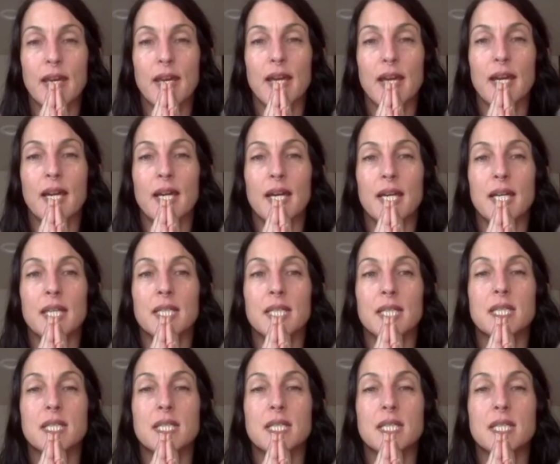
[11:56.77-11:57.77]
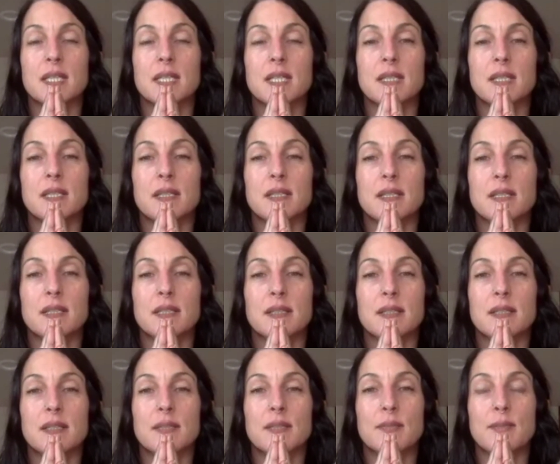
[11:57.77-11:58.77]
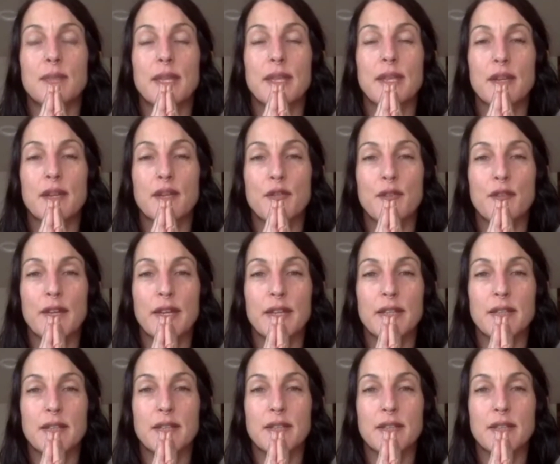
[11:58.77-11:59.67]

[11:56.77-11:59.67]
And may that affect